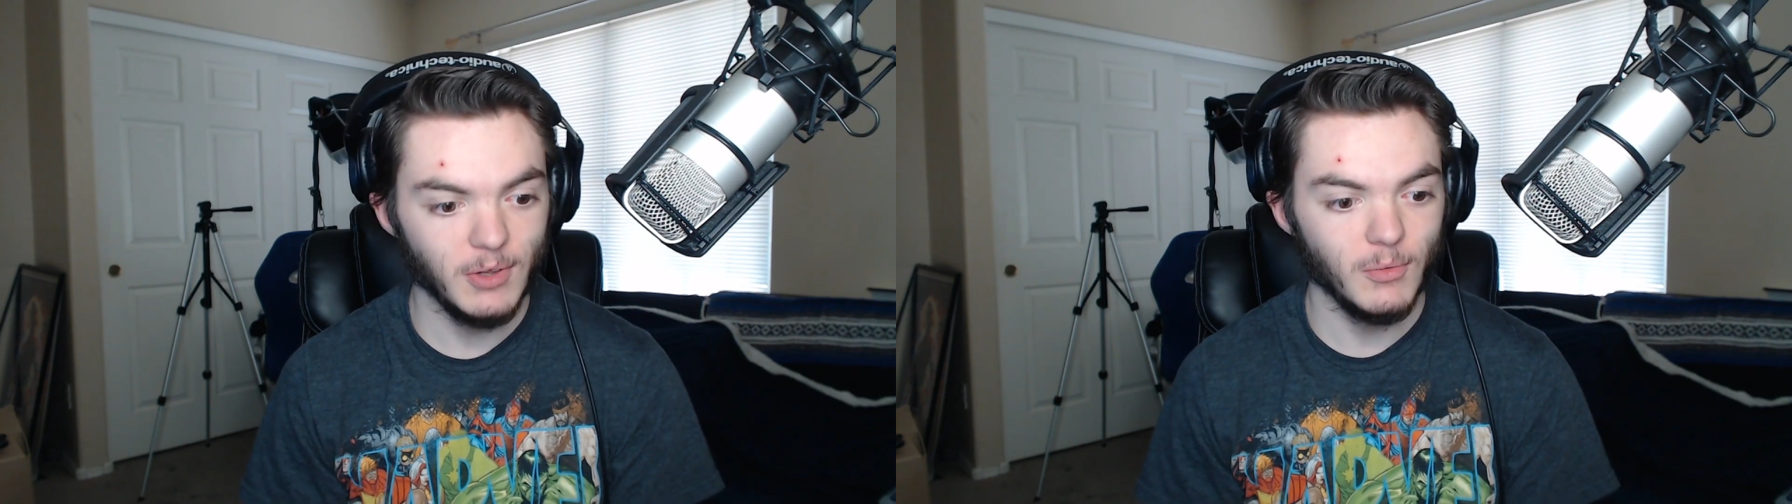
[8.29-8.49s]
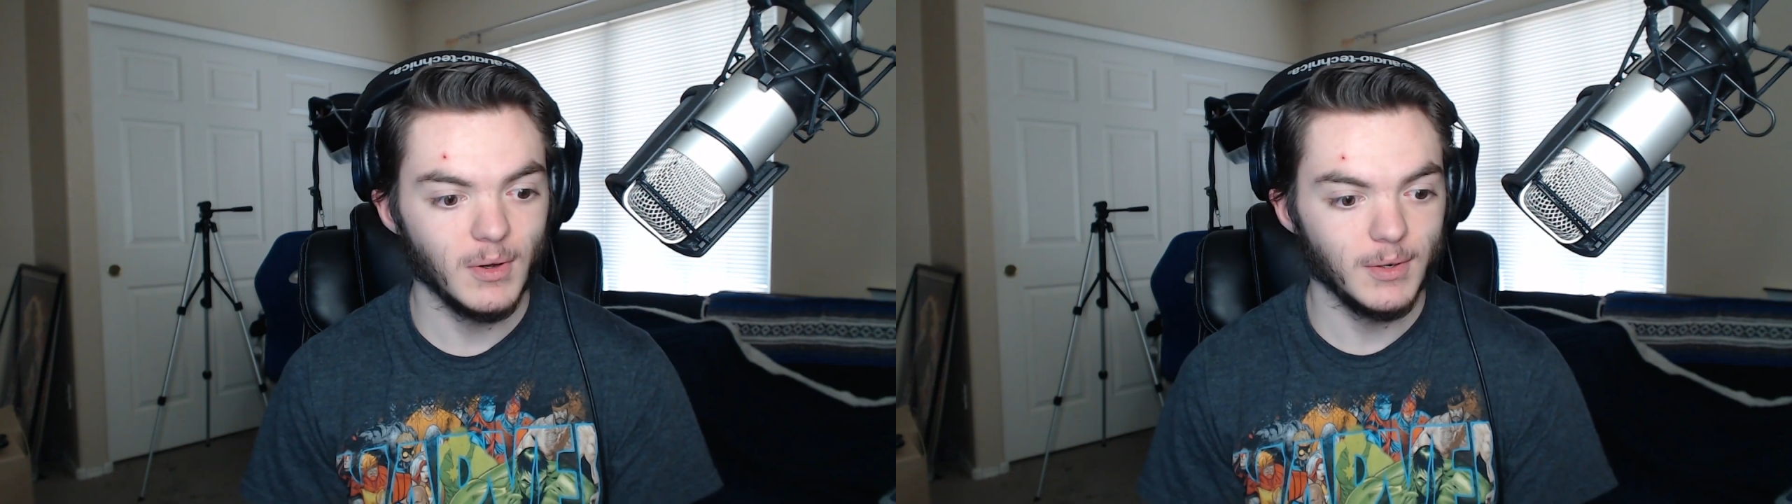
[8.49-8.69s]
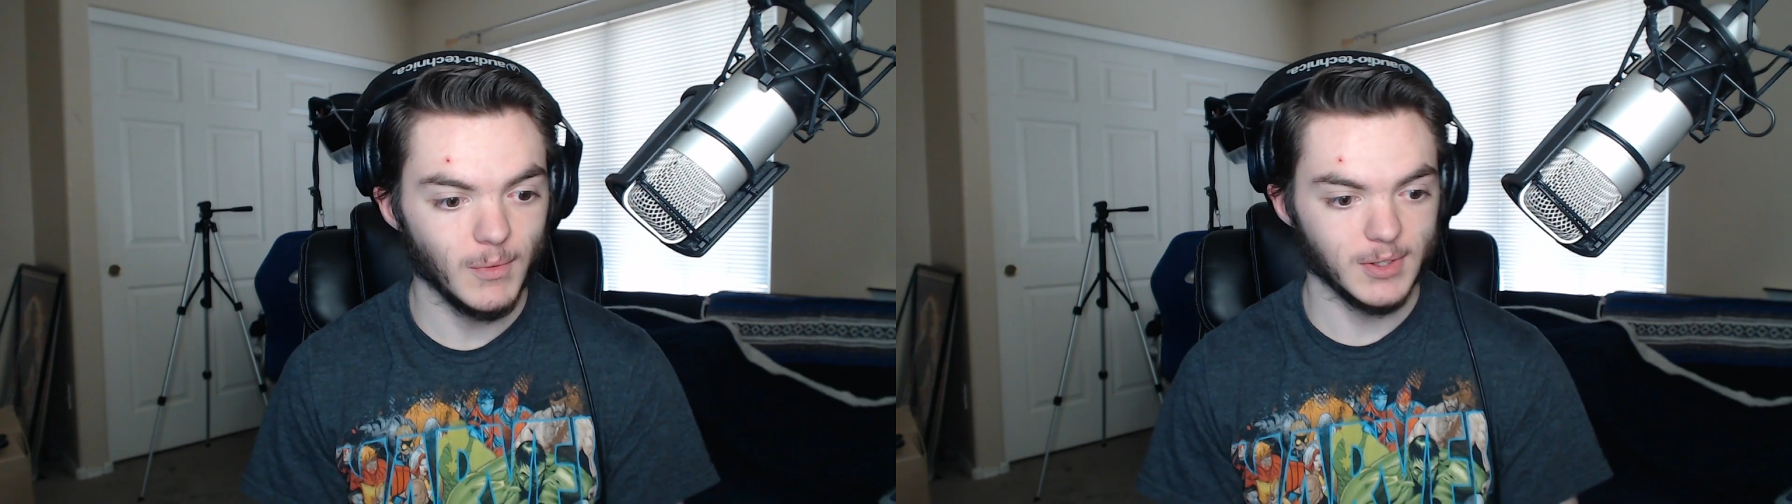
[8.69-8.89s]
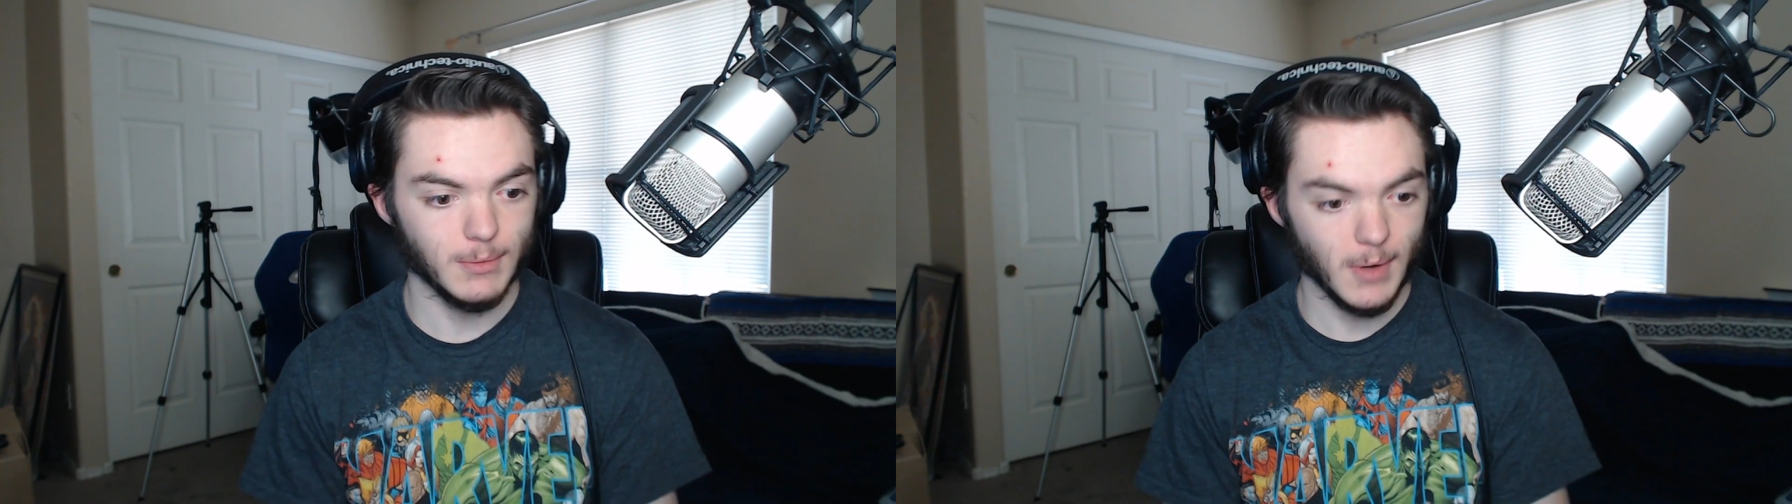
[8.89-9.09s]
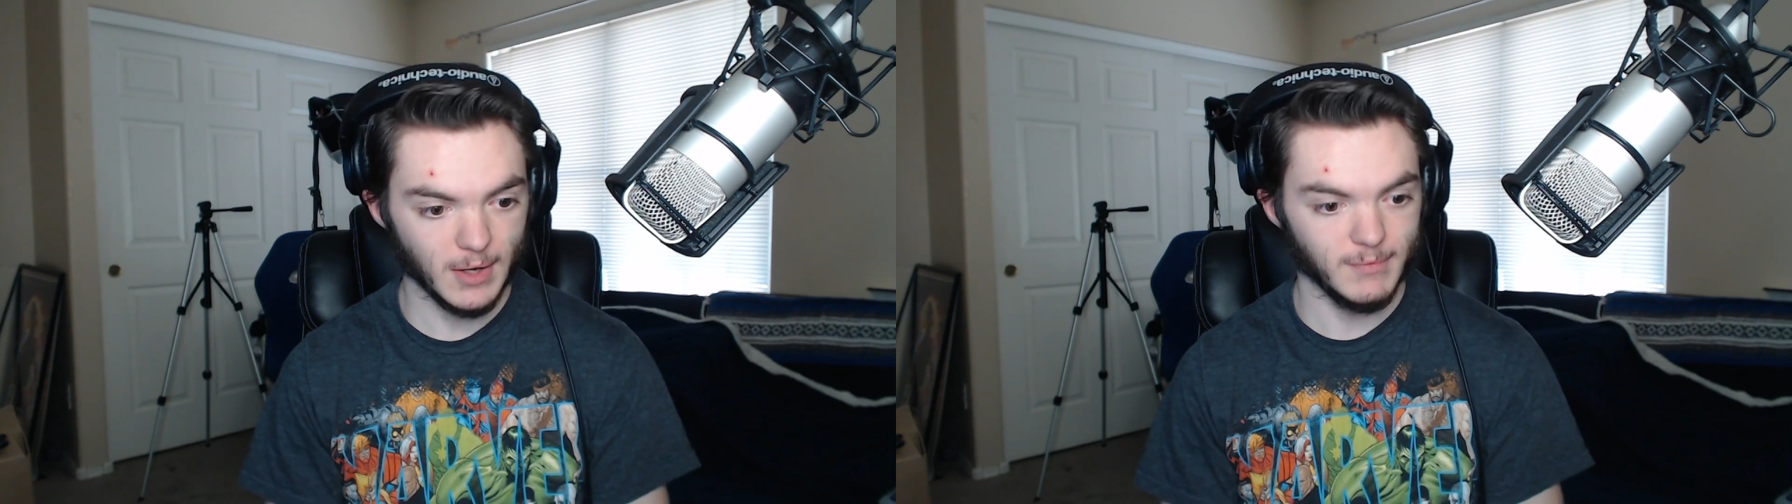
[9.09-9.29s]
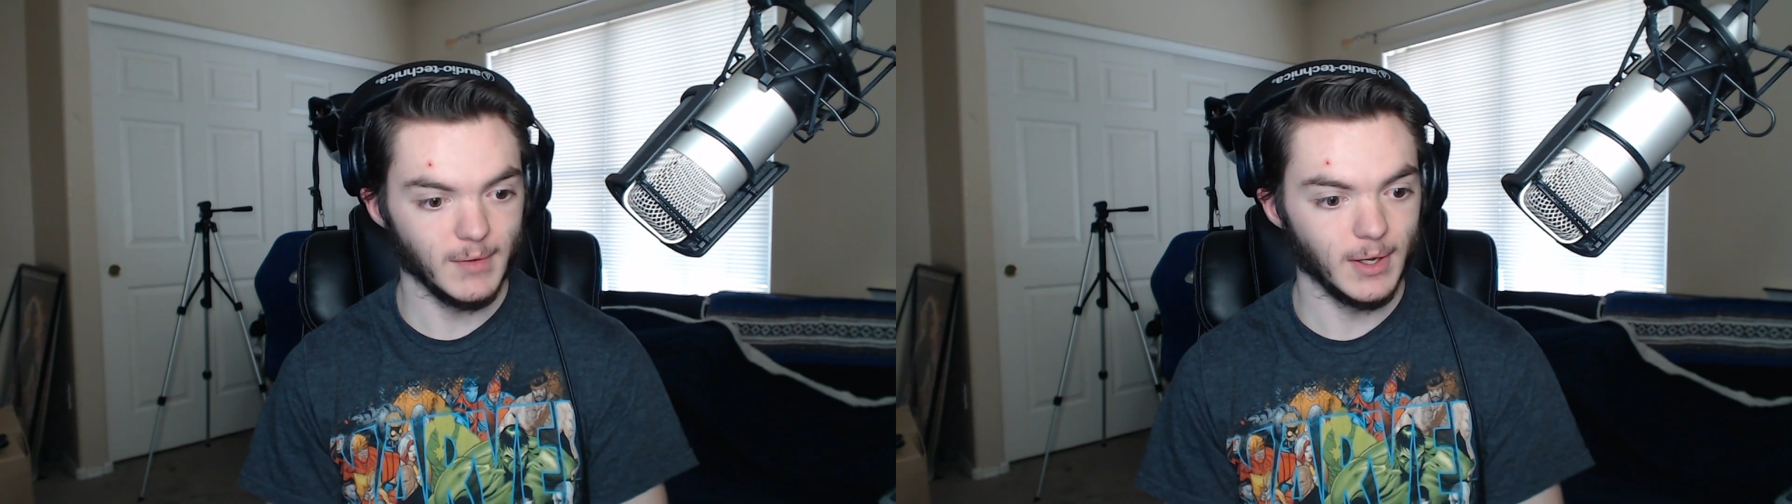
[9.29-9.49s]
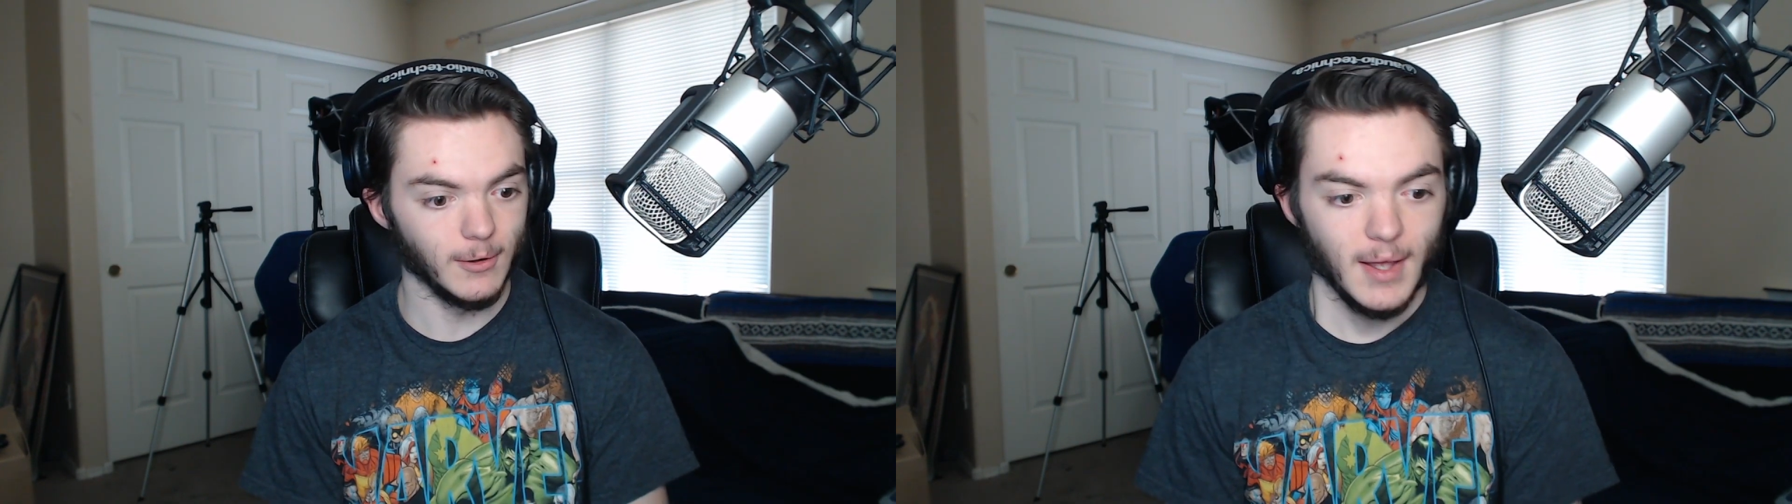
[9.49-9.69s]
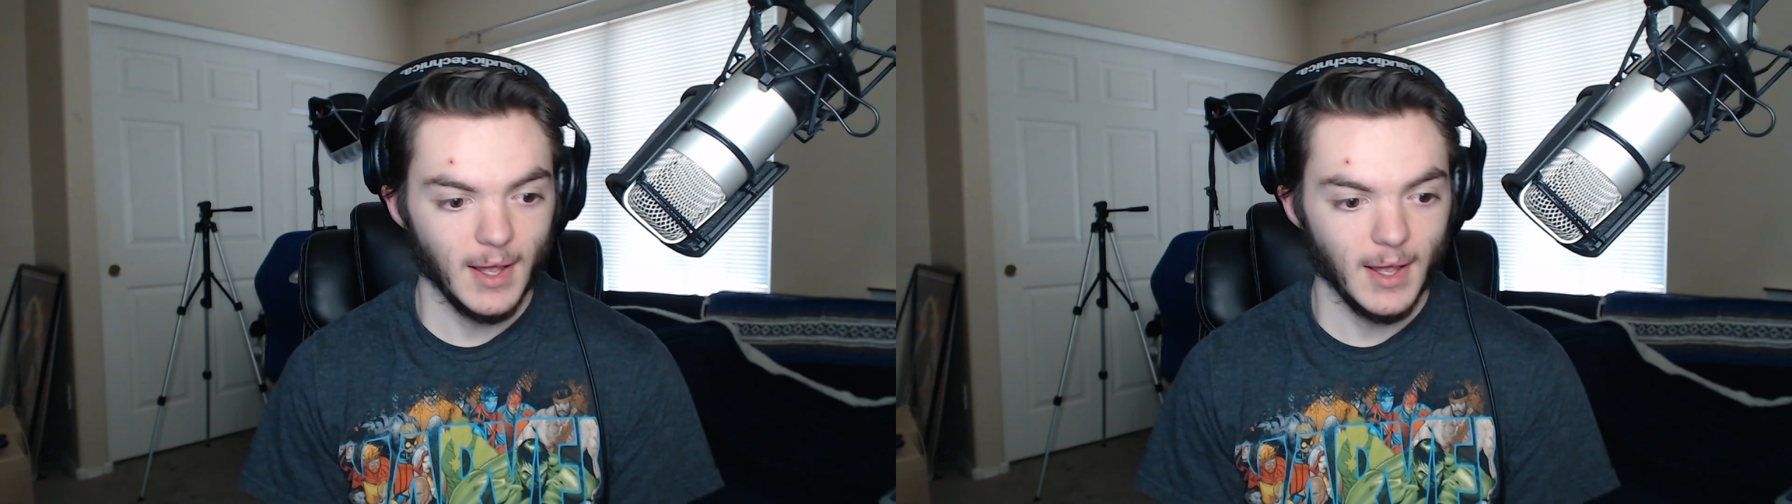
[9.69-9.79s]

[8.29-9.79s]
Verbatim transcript: you want to watch a reaction video.